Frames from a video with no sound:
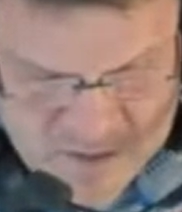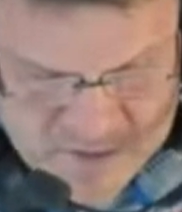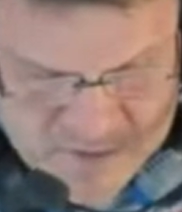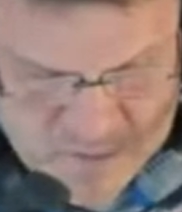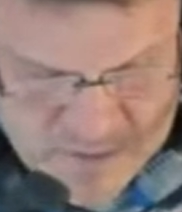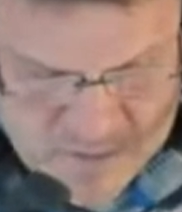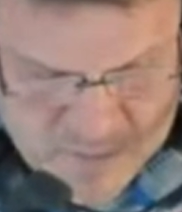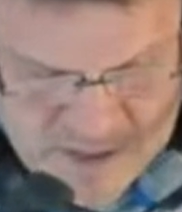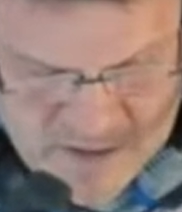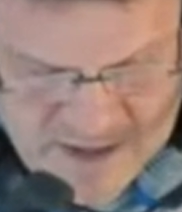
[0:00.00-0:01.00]
will Antonio
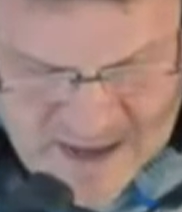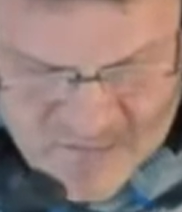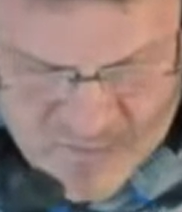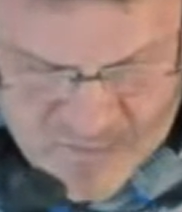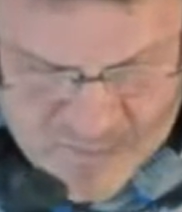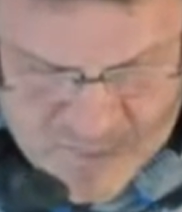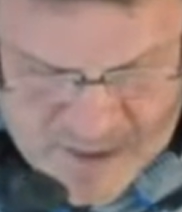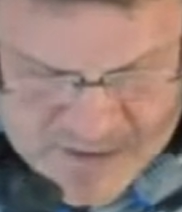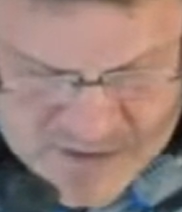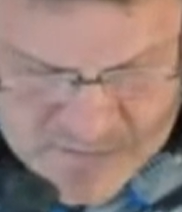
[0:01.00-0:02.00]
Brown have with the
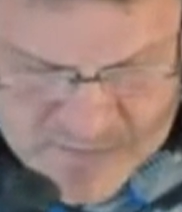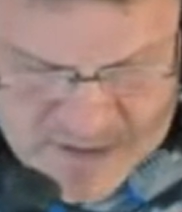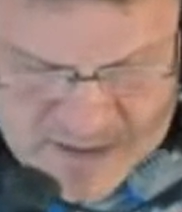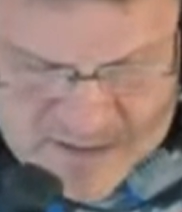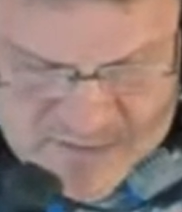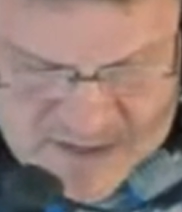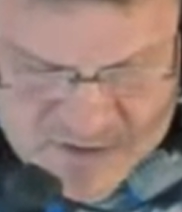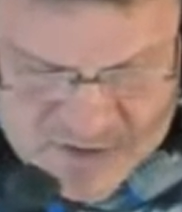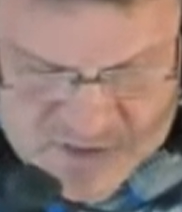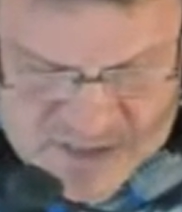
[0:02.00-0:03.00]
Bucs
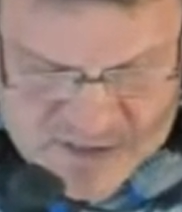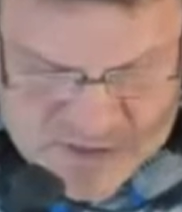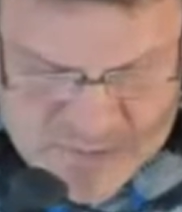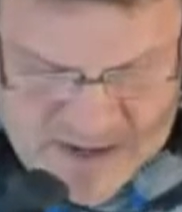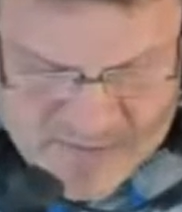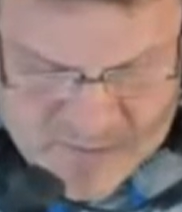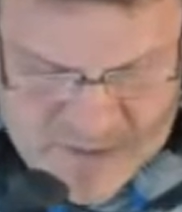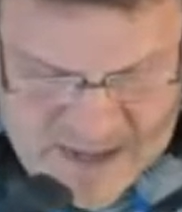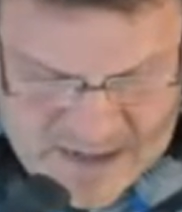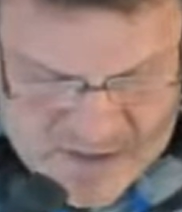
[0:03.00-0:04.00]
that you see despite the
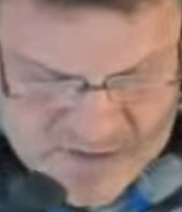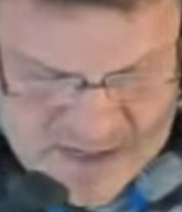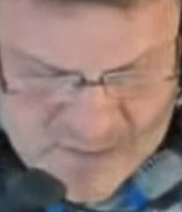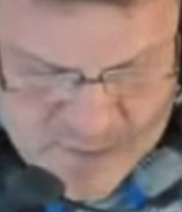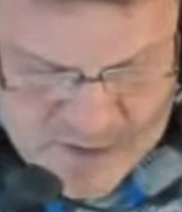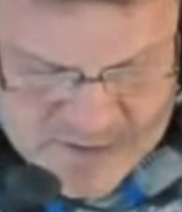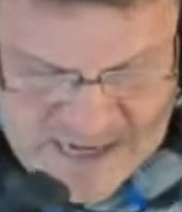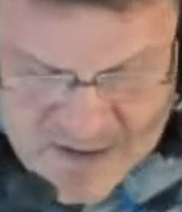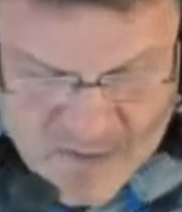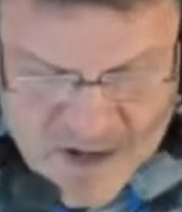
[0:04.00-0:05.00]
baggage that he brings?
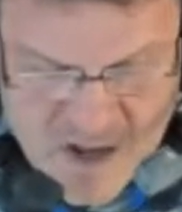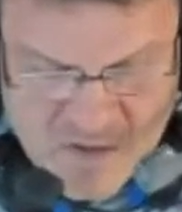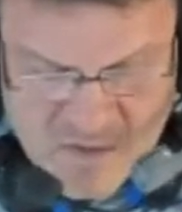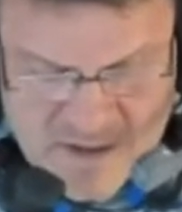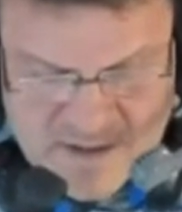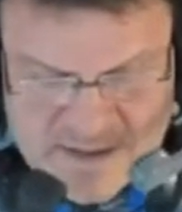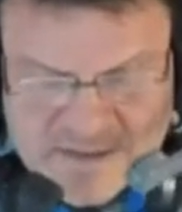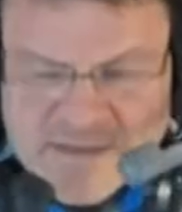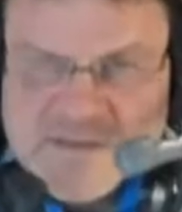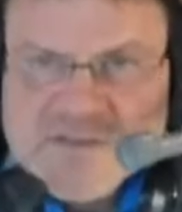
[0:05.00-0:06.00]
I don't know.
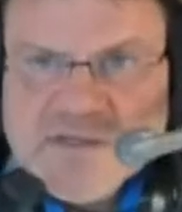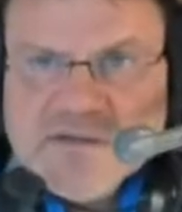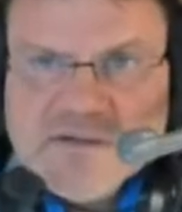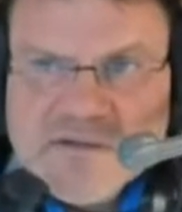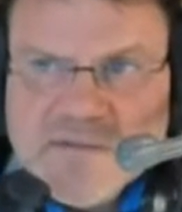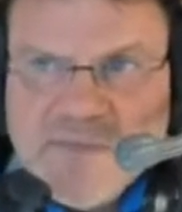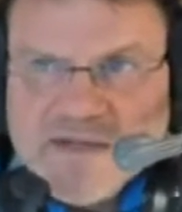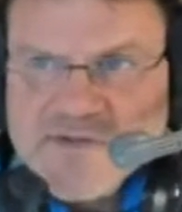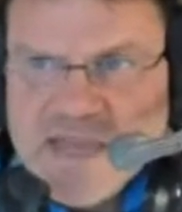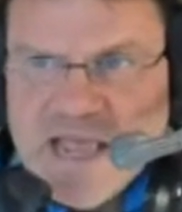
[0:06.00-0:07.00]
And he's an
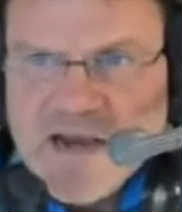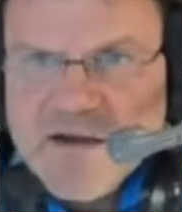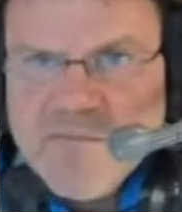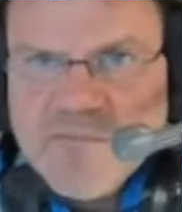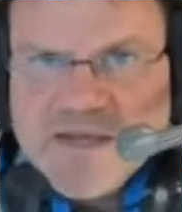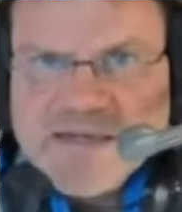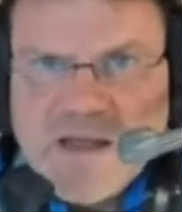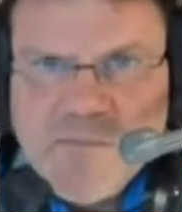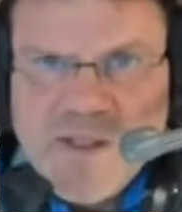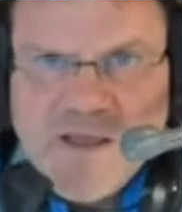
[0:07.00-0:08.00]
immense talent,
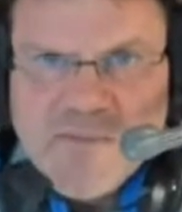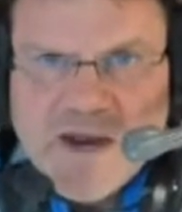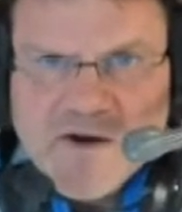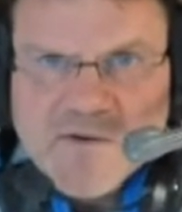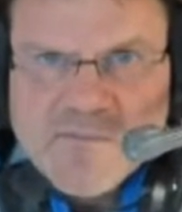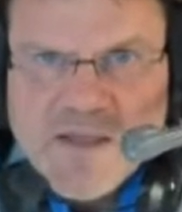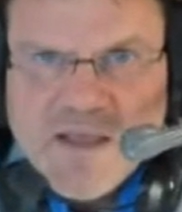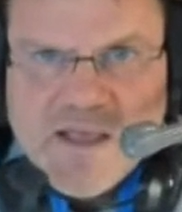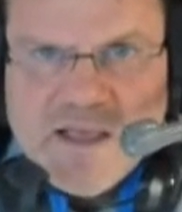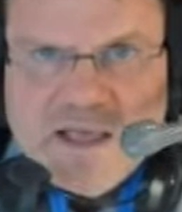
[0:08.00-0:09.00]
big-time playmaker,
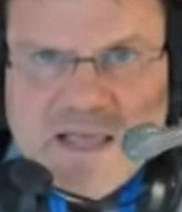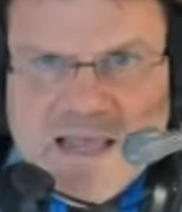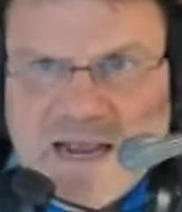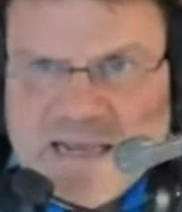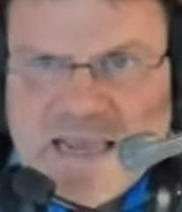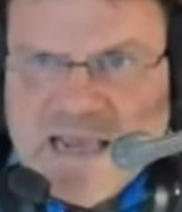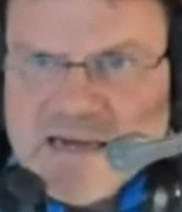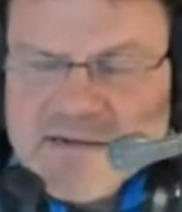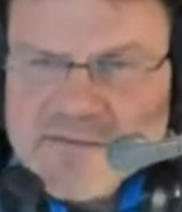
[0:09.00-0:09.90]
and I can't,